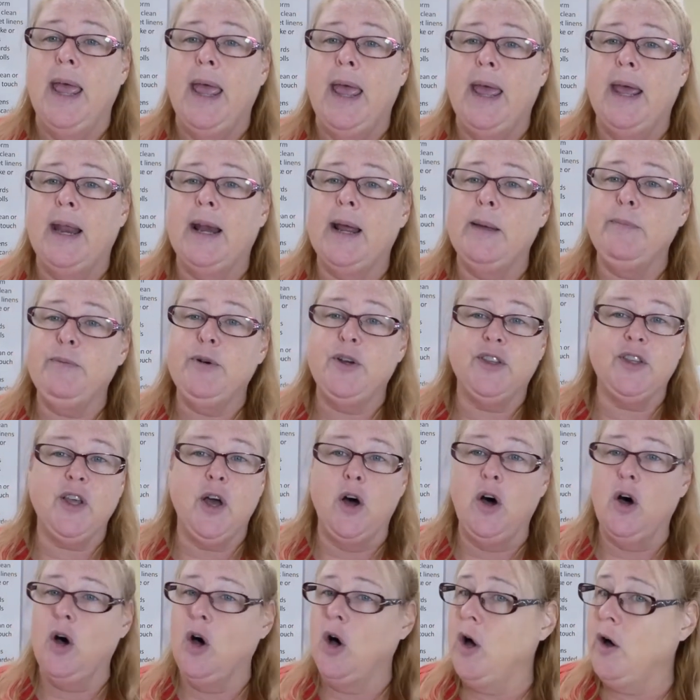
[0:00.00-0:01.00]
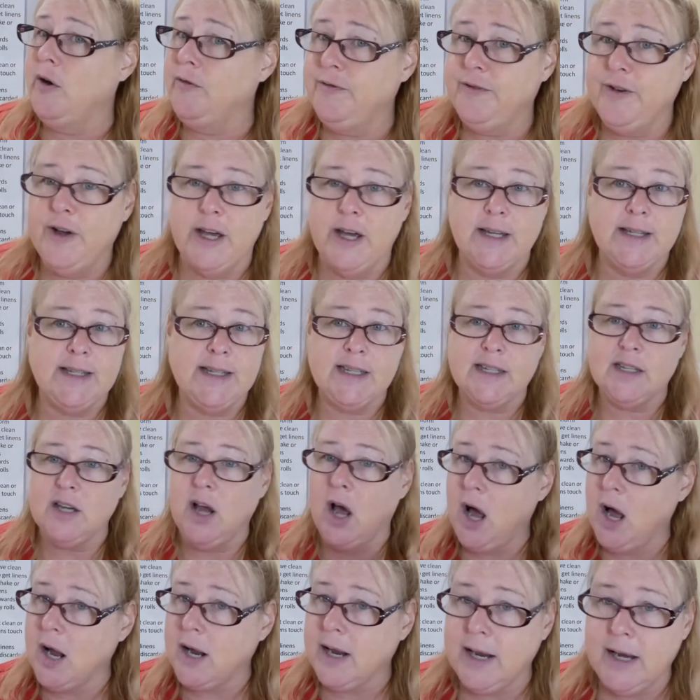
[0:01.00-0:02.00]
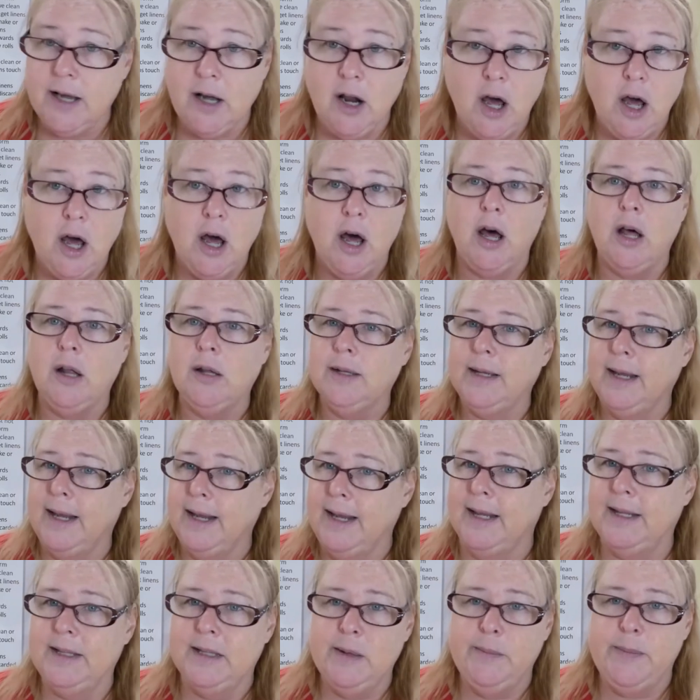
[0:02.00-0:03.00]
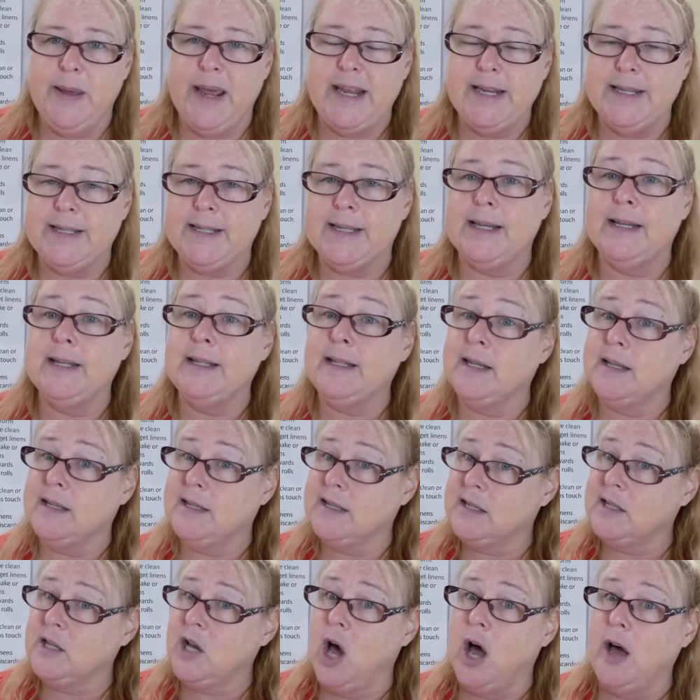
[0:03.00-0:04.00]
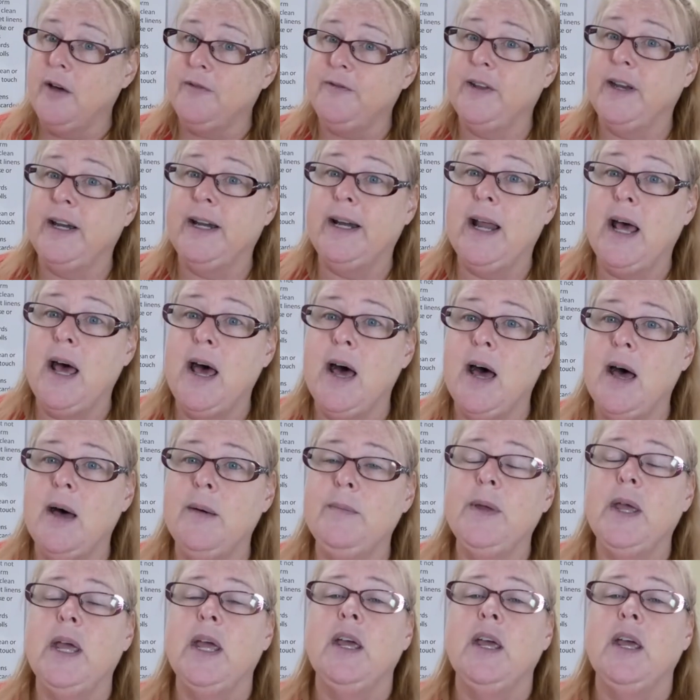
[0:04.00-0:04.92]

And I put the whole foot, sock and all, in the basin to soften it up